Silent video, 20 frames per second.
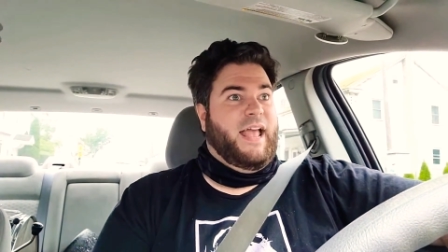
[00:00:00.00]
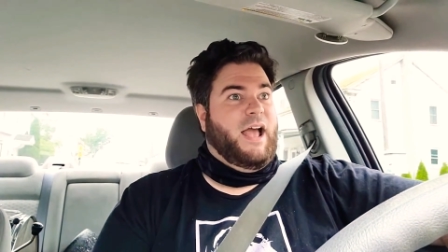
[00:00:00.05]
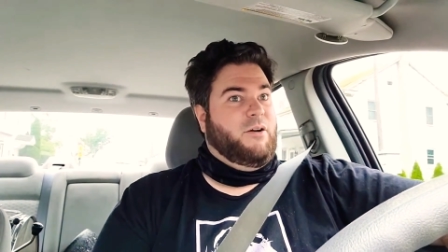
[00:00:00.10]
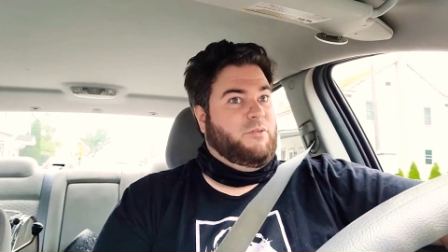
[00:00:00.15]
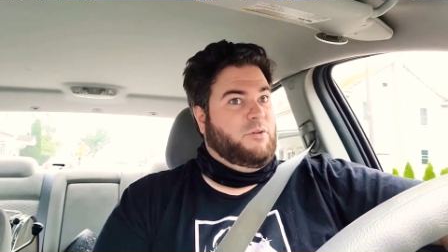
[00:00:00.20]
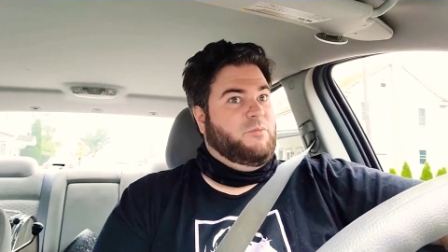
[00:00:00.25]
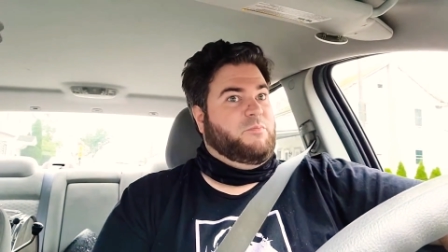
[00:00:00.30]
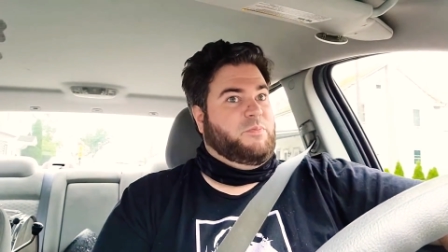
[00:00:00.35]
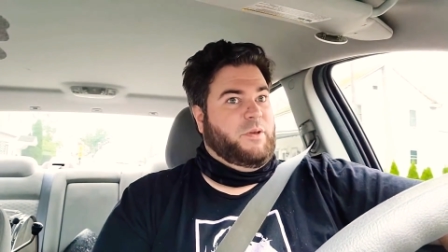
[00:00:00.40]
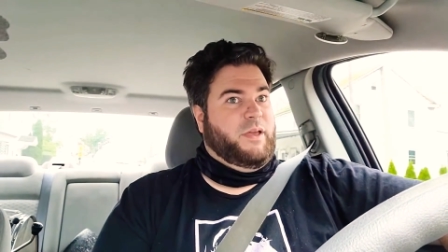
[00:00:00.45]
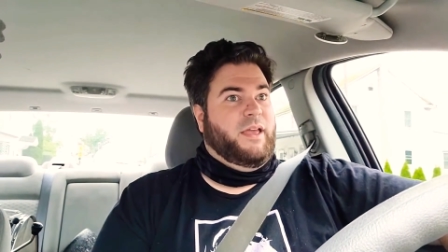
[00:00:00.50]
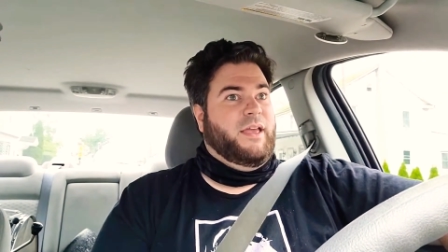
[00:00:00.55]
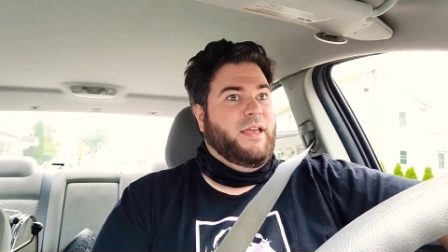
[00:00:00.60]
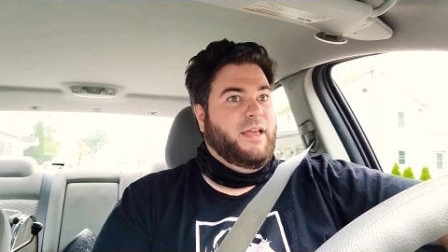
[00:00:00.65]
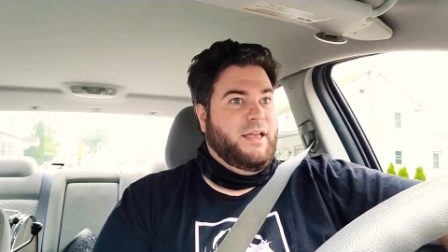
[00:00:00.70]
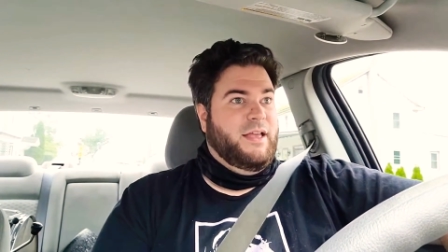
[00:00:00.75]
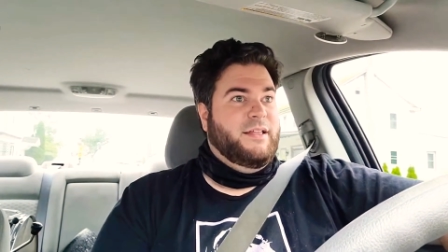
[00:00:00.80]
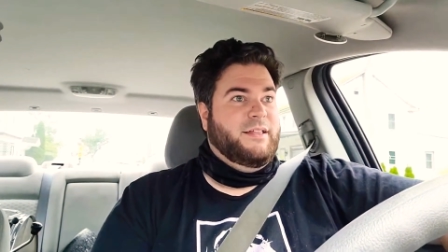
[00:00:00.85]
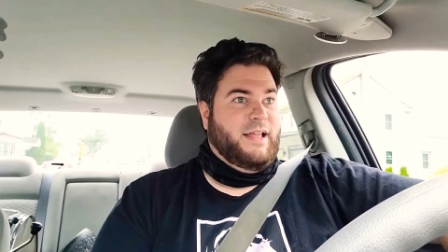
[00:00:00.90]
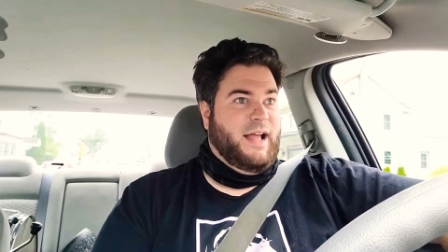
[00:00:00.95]
that would be,
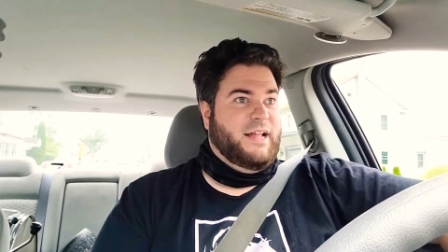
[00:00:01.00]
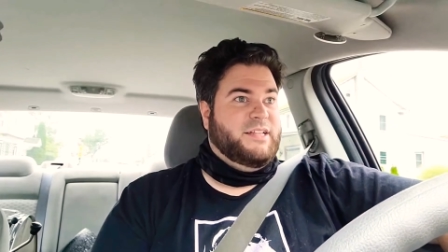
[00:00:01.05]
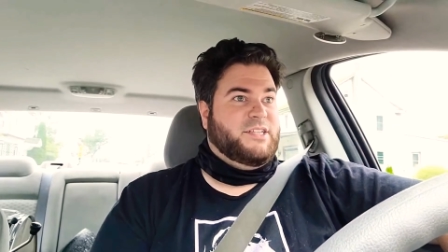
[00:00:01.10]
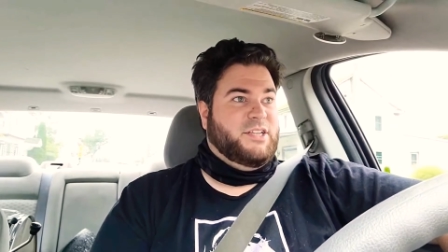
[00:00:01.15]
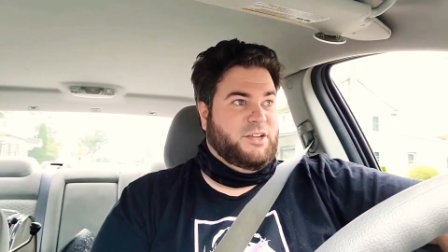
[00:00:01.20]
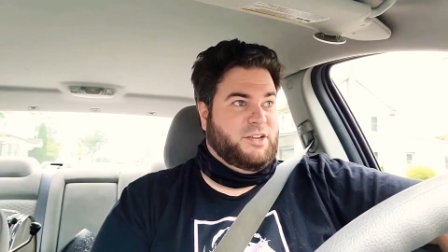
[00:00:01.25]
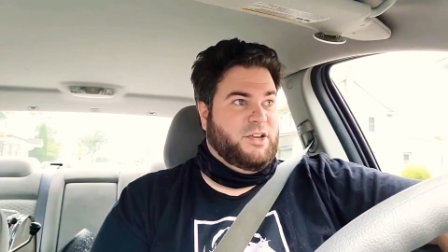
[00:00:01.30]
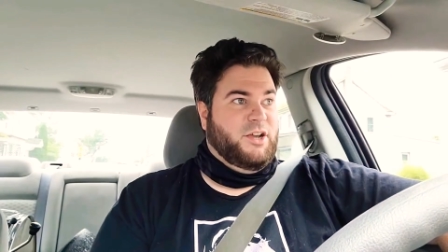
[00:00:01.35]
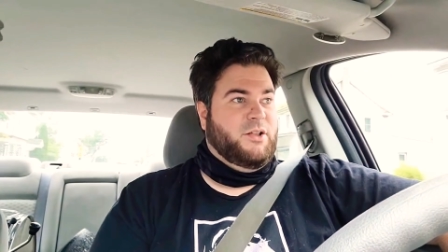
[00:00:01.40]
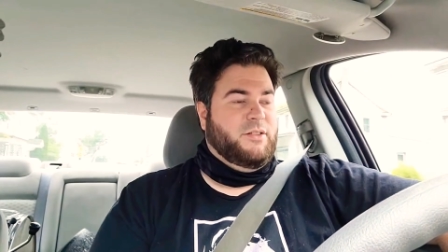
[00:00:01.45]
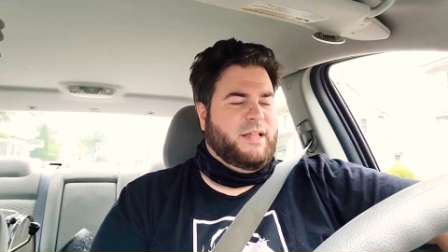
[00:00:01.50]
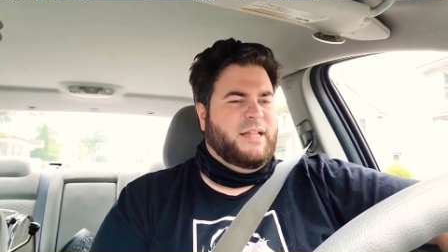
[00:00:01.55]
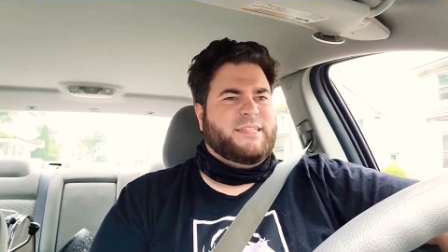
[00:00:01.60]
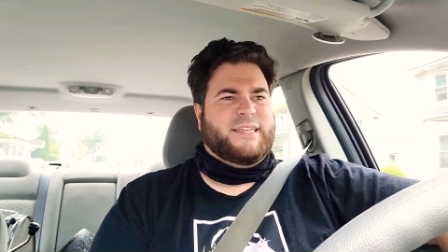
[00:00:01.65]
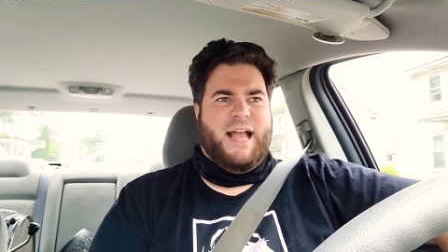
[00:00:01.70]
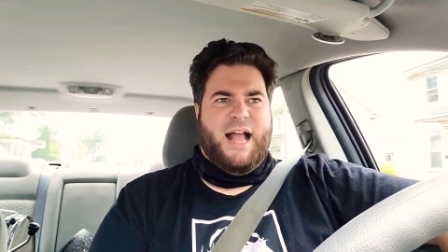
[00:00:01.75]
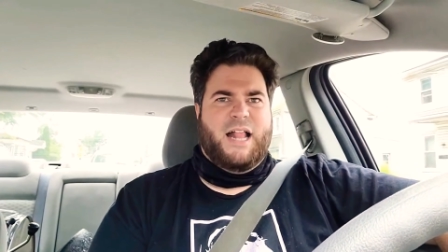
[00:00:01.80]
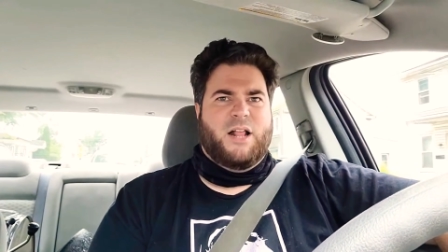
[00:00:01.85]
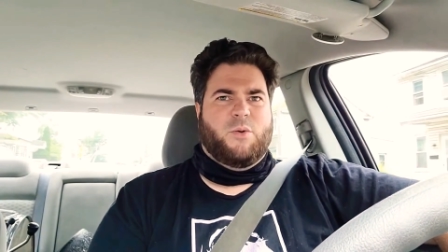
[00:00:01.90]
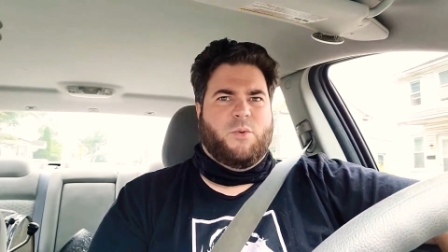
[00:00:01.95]
that's a good, that's
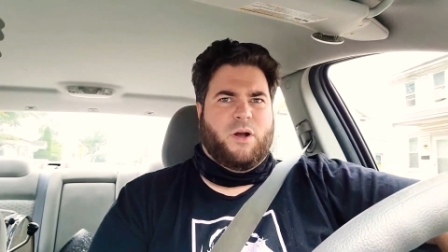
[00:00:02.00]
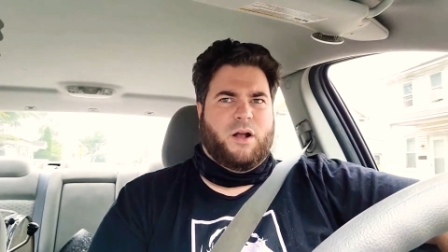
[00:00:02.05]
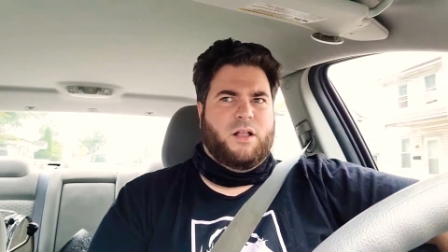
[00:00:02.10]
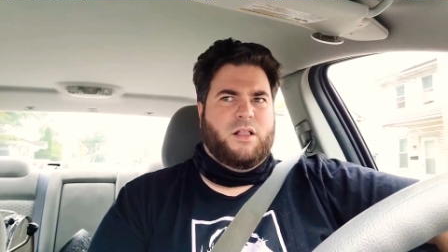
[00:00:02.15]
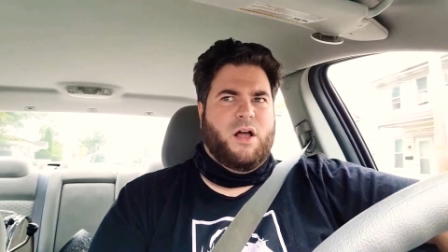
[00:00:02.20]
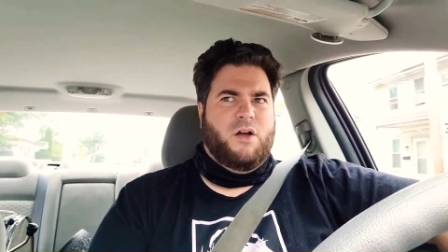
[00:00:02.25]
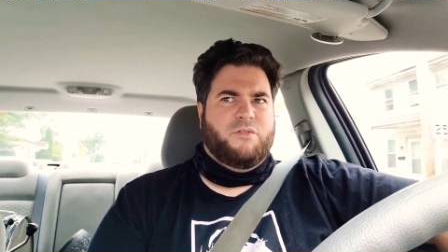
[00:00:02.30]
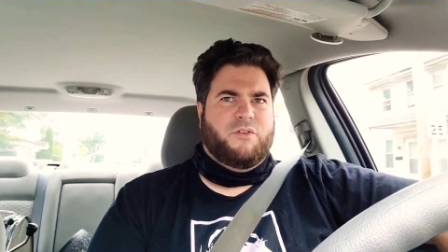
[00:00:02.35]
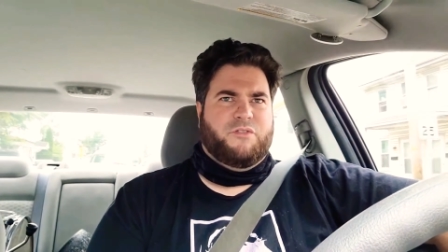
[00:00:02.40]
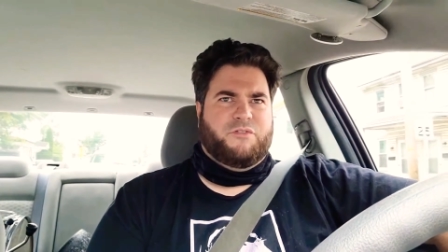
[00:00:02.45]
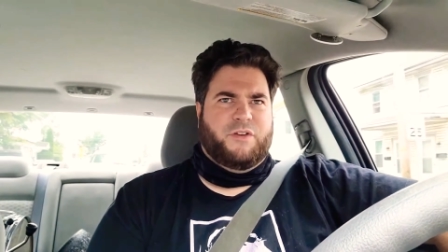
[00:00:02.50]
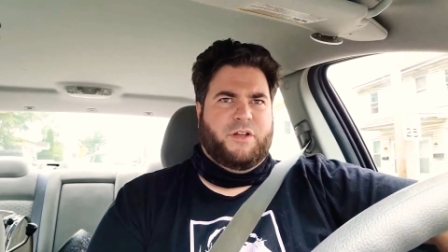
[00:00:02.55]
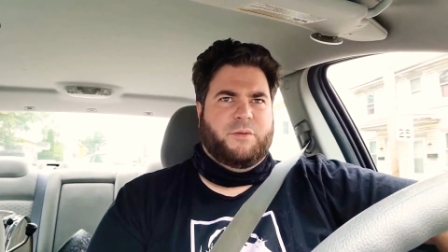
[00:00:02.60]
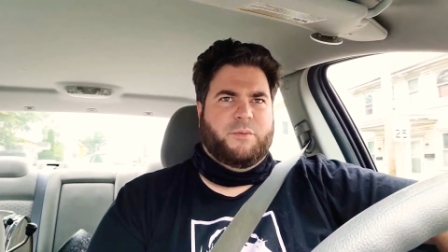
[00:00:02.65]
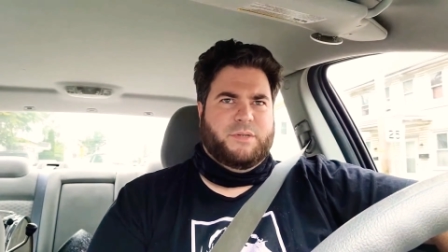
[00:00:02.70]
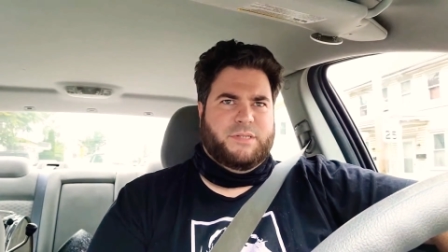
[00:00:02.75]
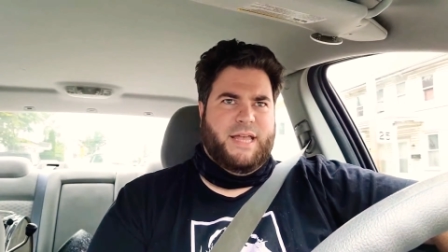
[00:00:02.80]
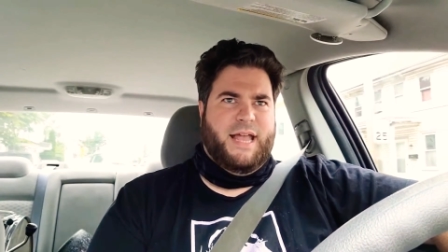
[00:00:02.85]
kind of where Cloverfield was